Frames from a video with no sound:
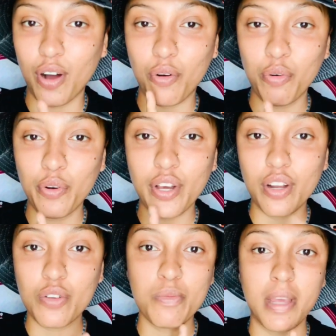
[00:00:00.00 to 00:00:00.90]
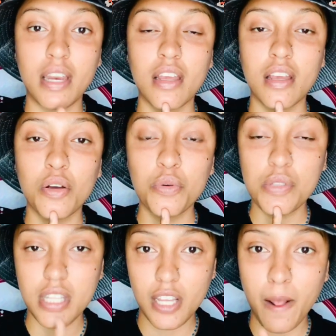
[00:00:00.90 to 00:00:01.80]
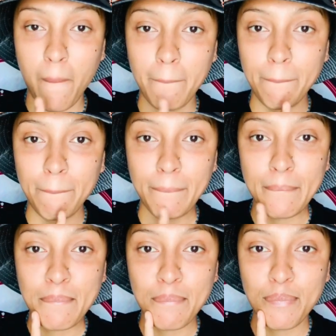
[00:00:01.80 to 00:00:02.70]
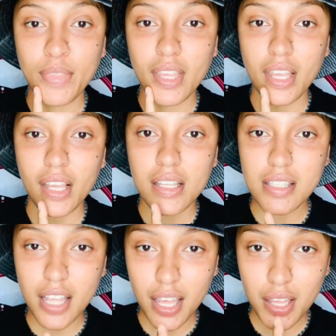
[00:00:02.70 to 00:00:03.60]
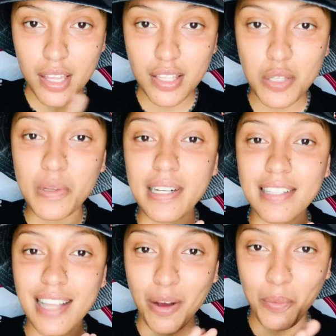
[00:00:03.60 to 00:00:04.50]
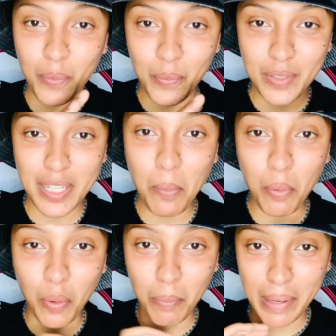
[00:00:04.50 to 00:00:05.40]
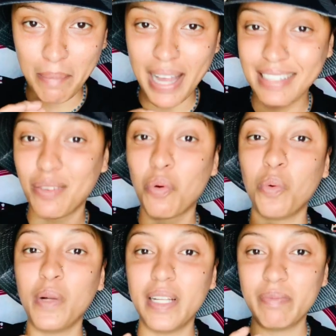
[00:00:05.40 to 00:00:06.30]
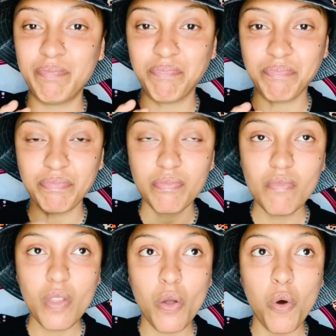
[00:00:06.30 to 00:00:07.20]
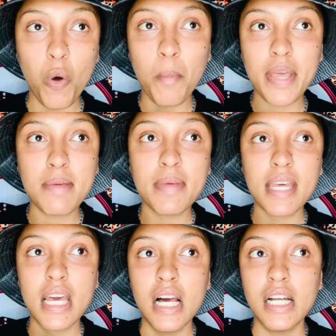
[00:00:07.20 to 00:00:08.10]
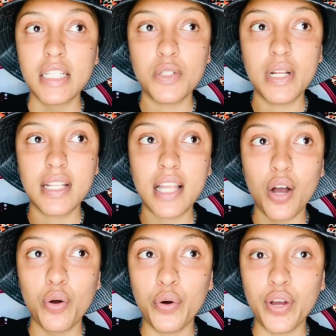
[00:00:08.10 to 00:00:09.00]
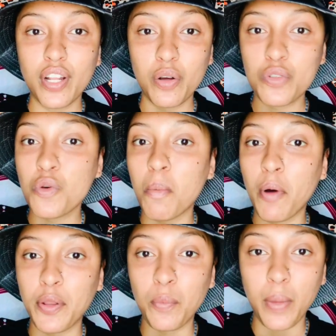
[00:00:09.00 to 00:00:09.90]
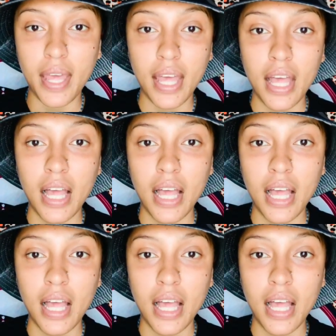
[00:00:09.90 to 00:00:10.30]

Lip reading: kakhulu i rosemary ukuthi say tinene takho the problem at the coolie. Or maybe tinene takho it got to a point where